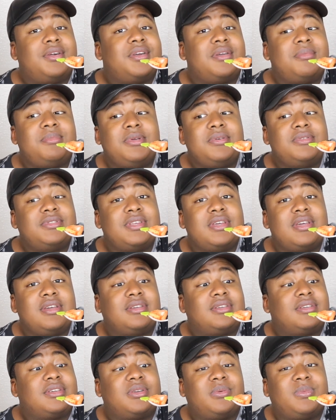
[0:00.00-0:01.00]
her
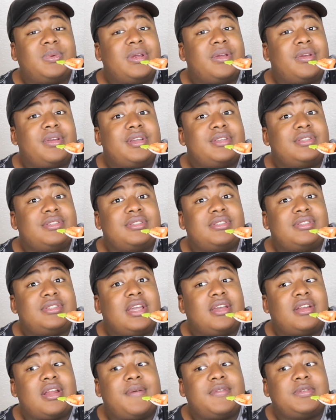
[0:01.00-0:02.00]
music career isn't
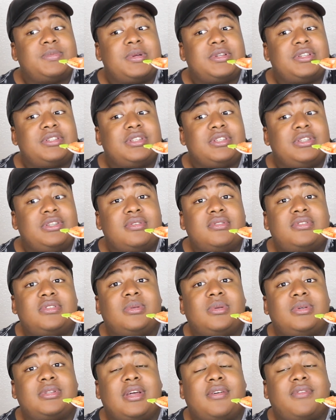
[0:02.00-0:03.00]
taking off as much as it used
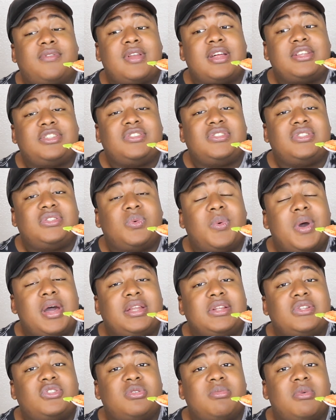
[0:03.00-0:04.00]
to, because I feel like she's
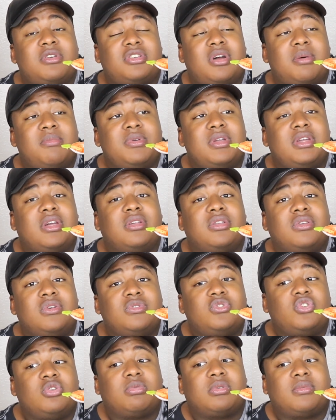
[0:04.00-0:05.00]
dwelling too much on being a
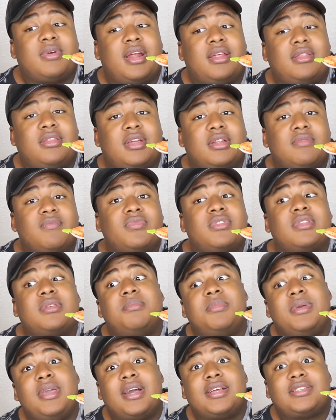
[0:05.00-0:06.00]
YouTuber rather than
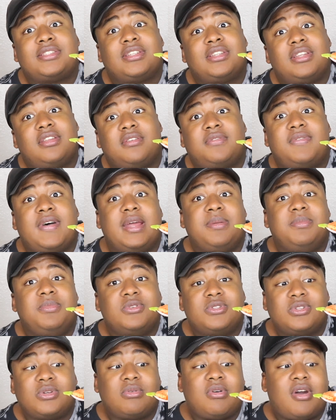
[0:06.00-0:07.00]
being a solidified
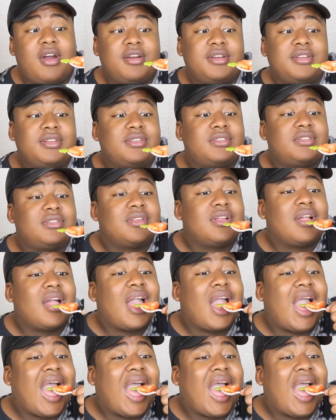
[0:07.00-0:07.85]
musical artist.